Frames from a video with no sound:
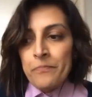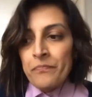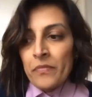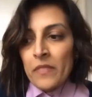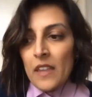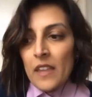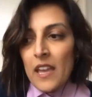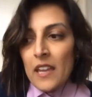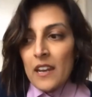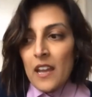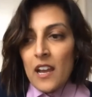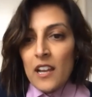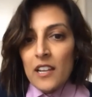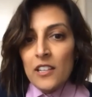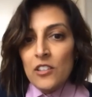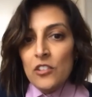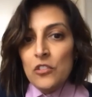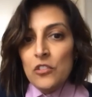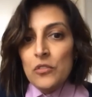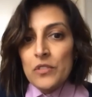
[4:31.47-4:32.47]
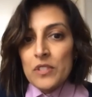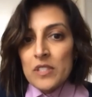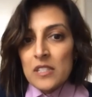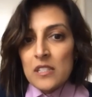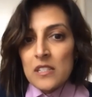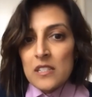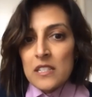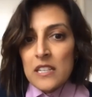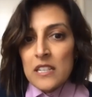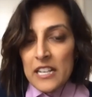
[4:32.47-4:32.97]
And I use
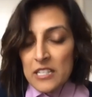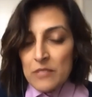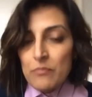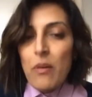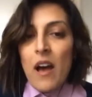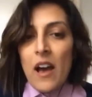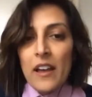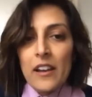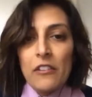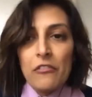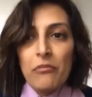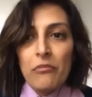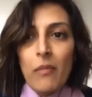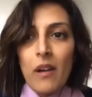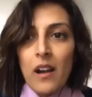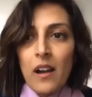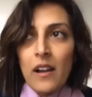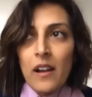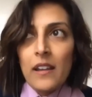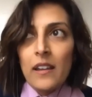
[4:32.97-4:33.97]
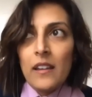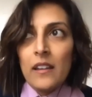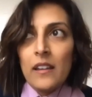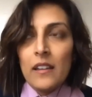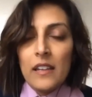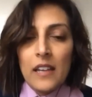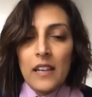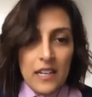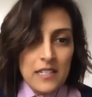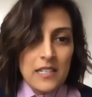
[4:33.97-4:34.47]
it as part of my
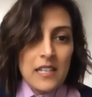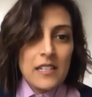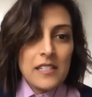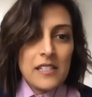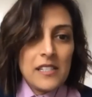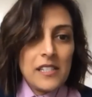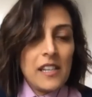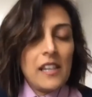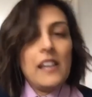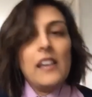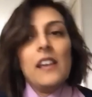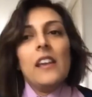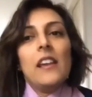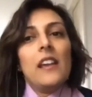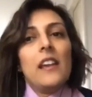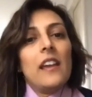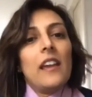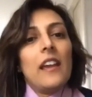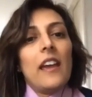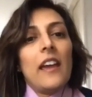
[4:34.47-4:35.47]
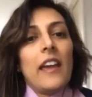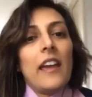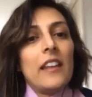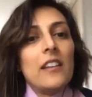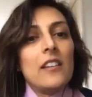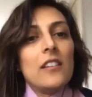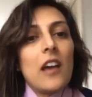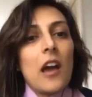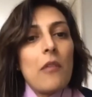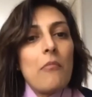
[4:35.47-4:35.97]
identity.
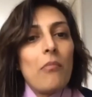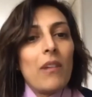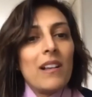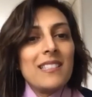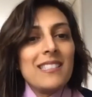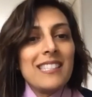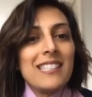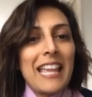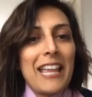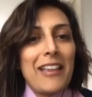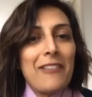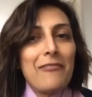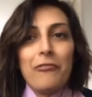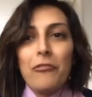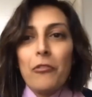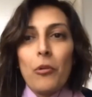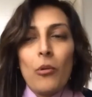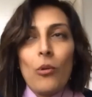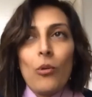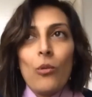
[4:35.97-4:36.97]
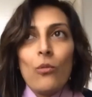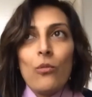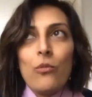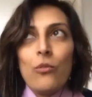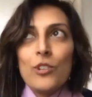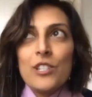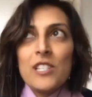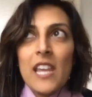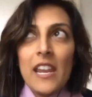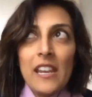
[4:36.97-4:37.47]
And I must say, for,
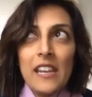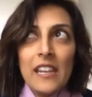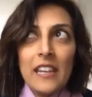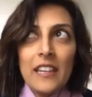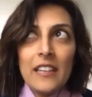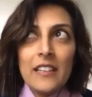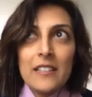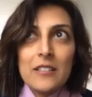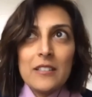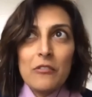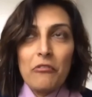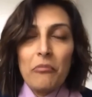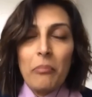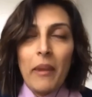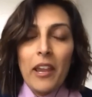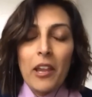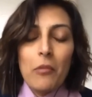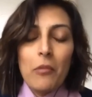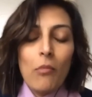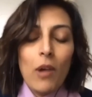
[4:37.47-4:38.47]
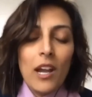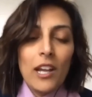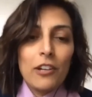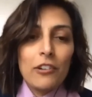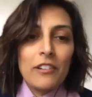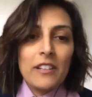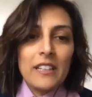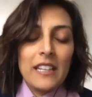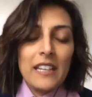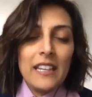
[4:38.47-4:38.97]
for ten years of being a
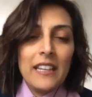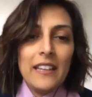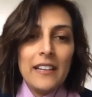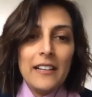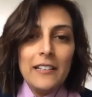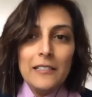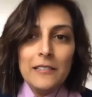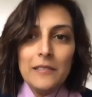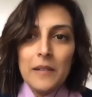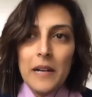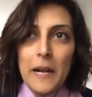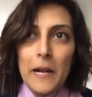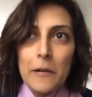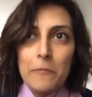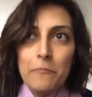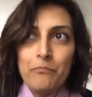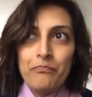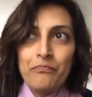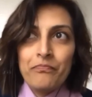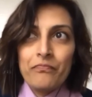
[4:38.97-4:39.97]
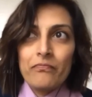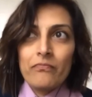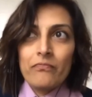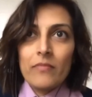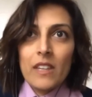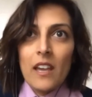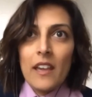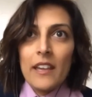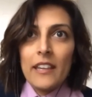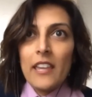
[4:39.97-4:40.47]
migrant here, um,
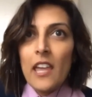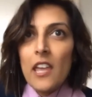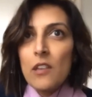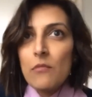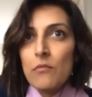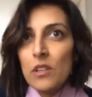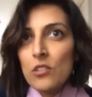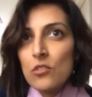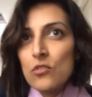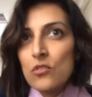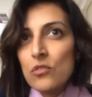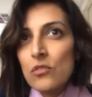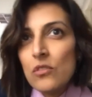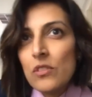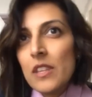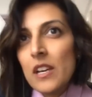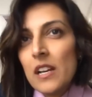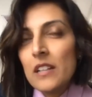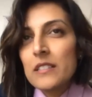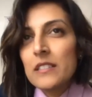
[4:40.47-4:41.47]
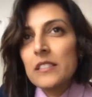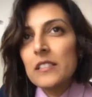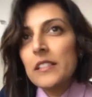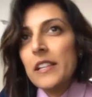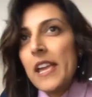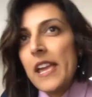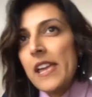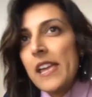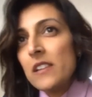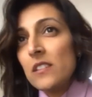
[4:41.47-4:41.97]
I came in two
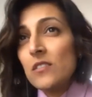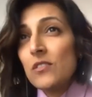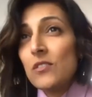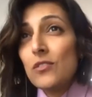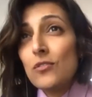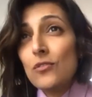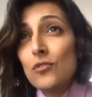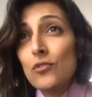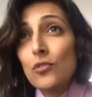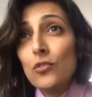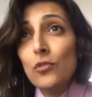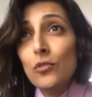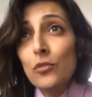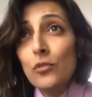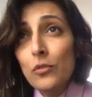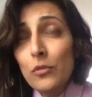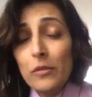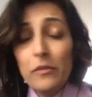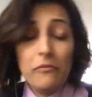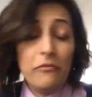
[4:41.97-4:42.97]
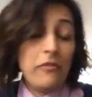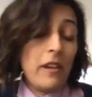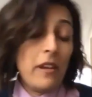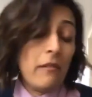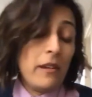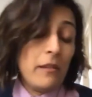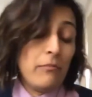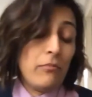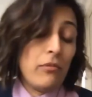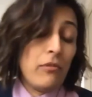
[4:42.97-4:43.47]
thousand two,
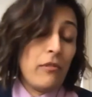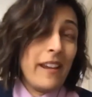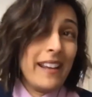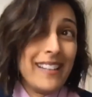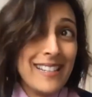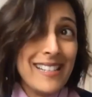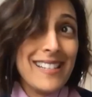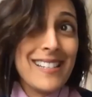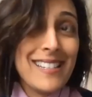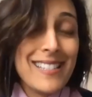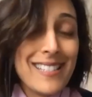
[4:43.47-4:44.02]
very pregnant,